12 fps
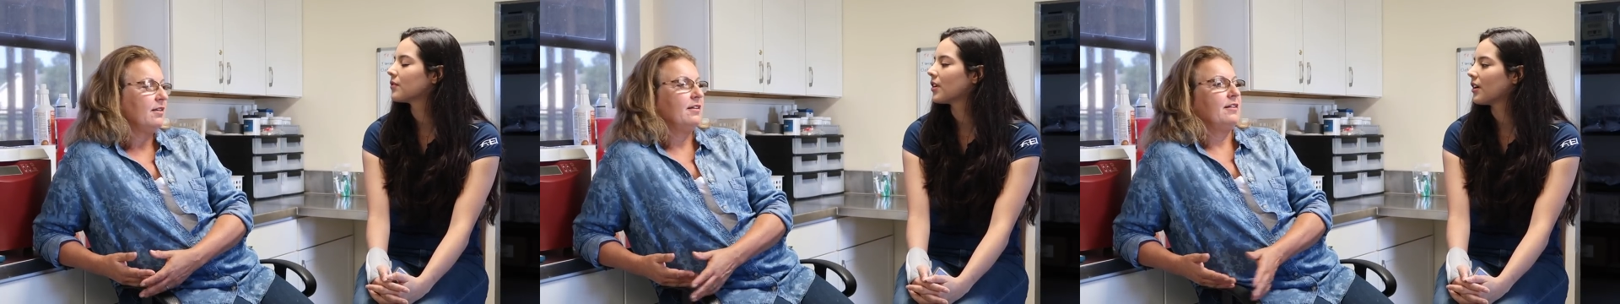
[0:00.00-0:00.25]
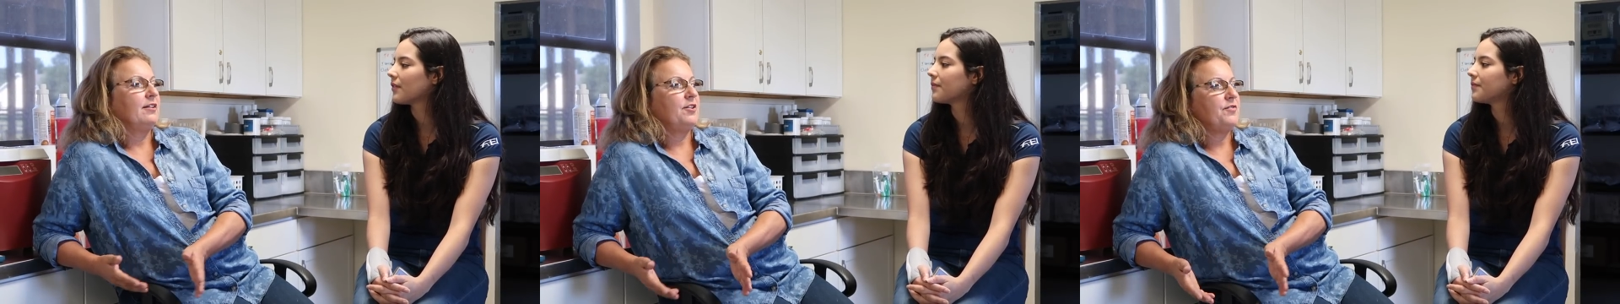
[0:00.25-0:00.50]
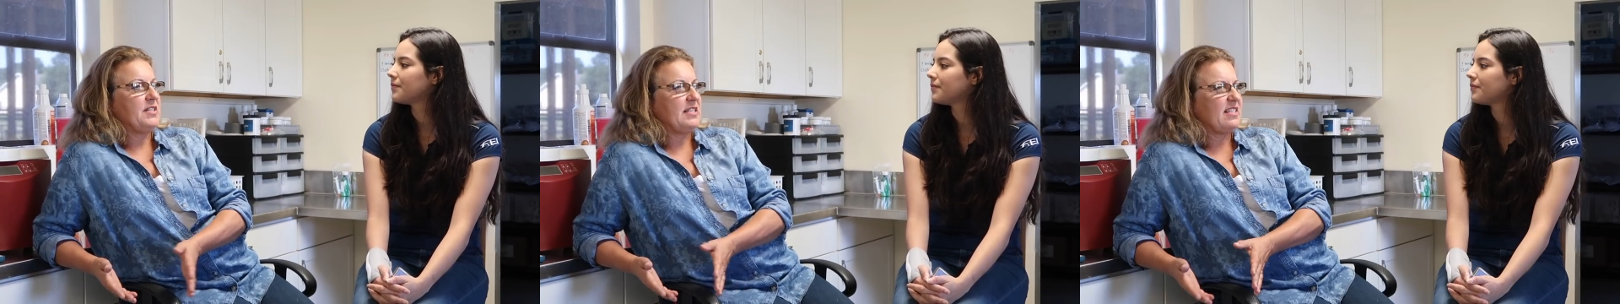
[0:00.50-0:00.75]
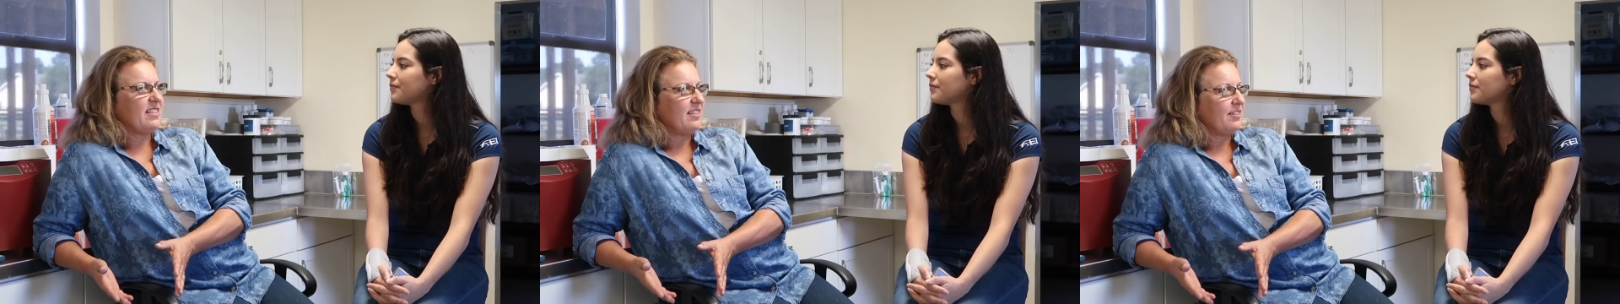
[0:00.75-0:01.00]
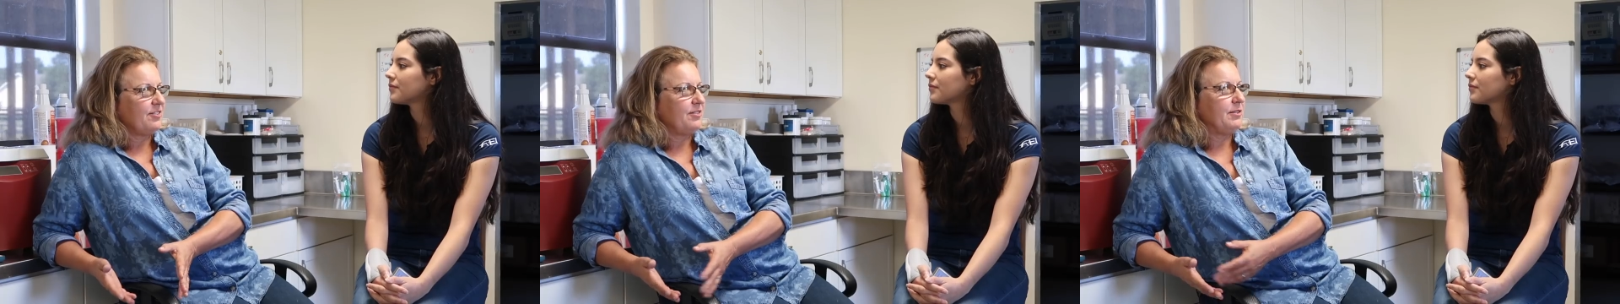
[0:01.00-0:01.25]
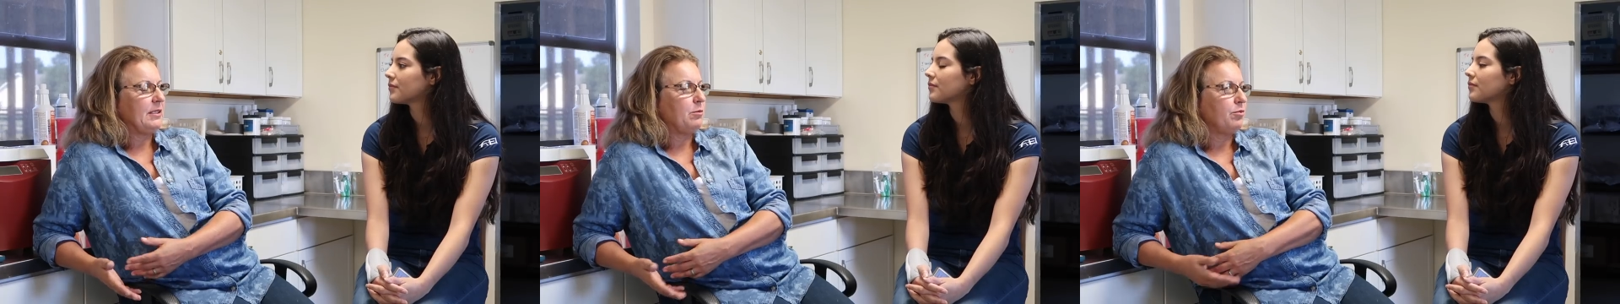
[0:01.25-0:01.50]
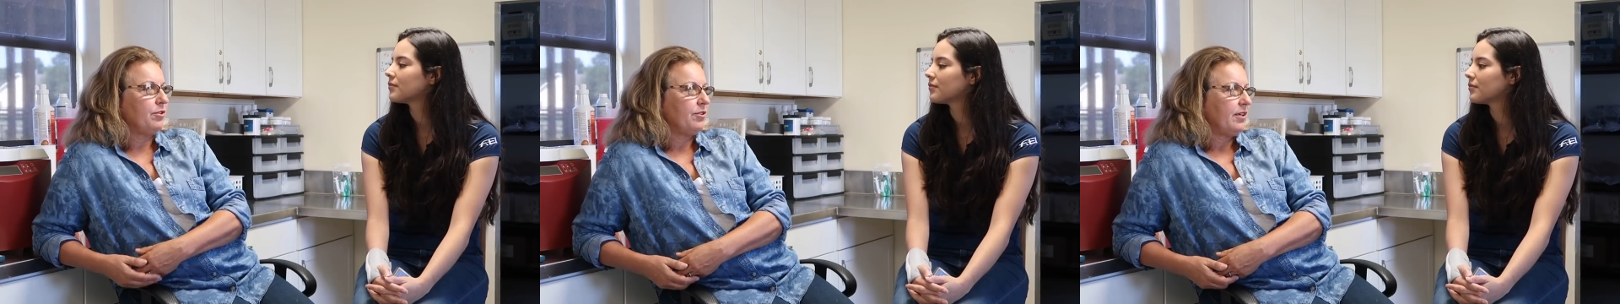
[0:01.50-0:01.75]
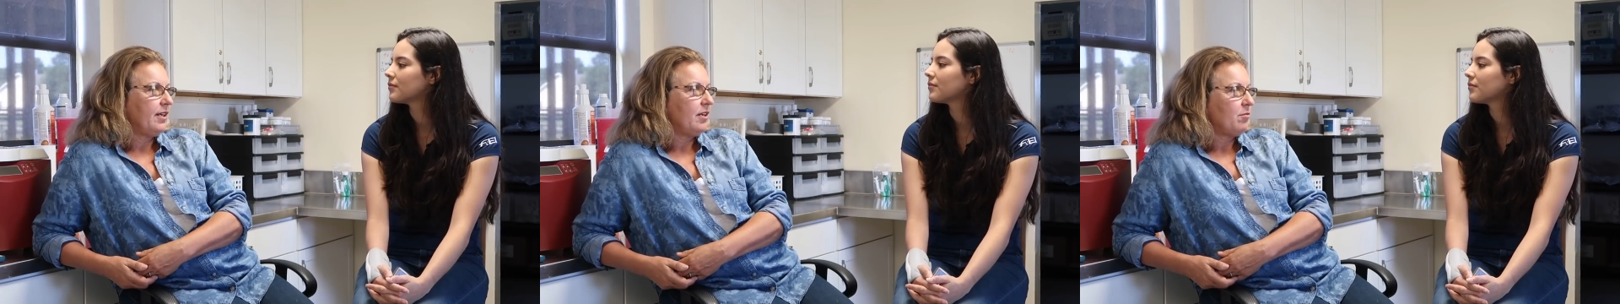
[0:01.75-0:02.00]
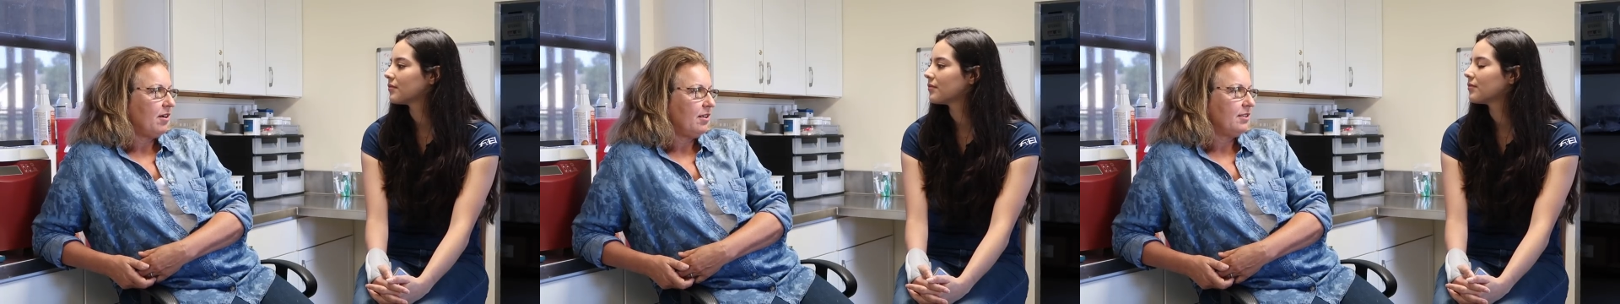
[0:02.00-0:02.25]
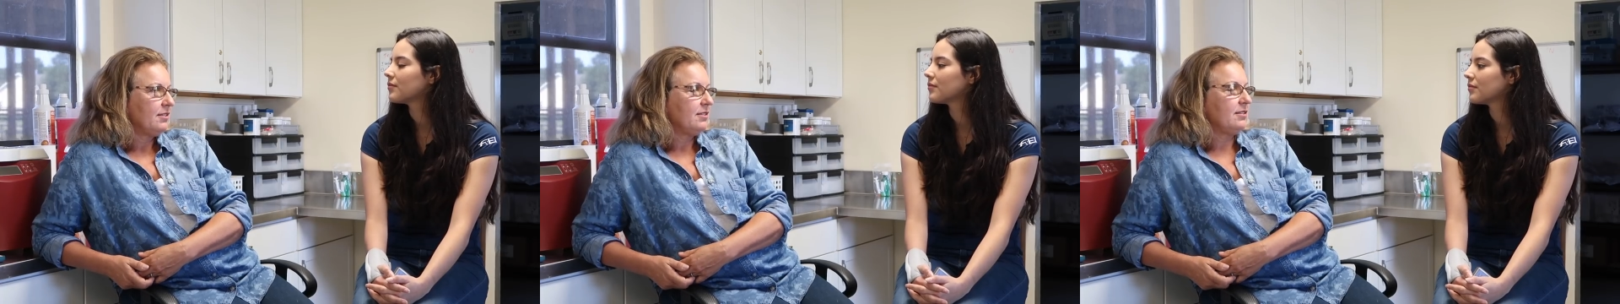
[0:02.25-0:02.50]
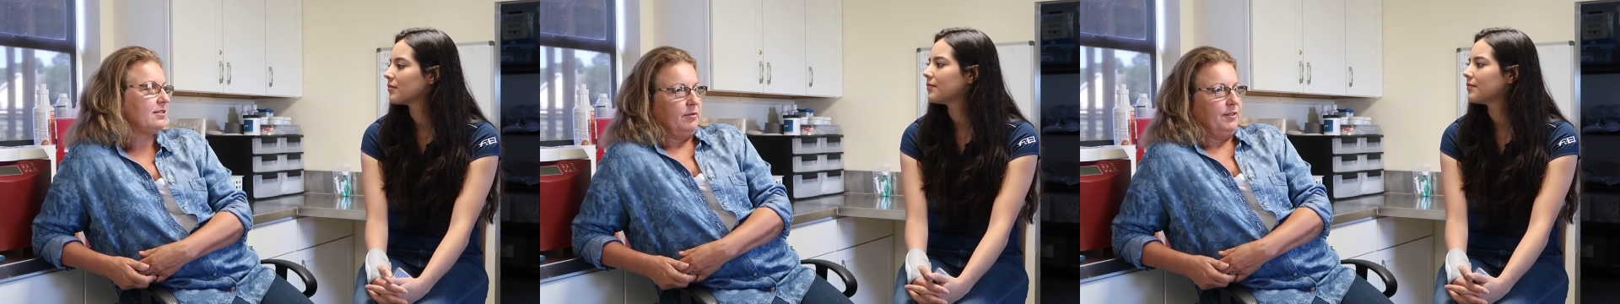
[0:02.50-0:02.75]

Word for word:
Speaker 1: Okay. If it's thicker, we can put her on antibiotics.